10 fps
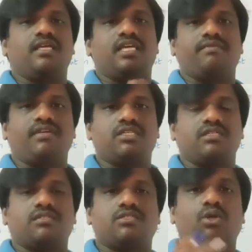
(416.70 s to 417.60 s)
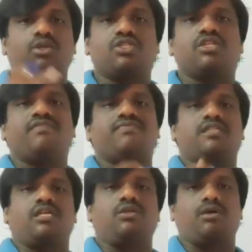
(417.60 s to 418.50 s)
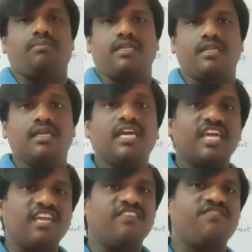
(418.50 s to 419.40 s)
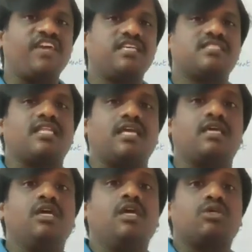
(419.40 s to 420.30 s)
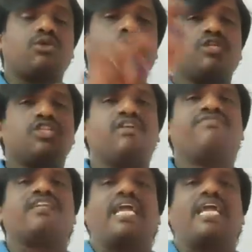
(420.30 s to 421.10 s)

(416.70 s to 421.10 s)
the equations, the solution of trigonometry. In phase 3, solution of